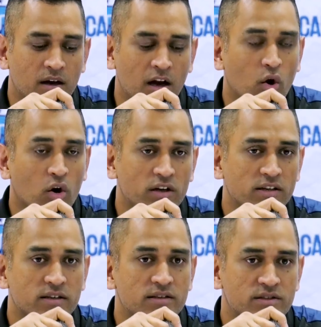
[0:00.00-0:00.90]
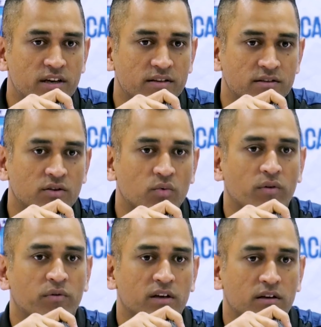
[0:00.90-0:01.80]
a lot doesn't change. You know,
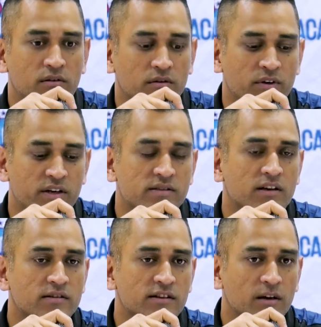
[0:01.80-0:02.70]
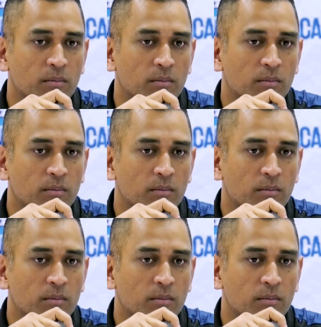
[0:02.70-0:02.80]
when we were discussing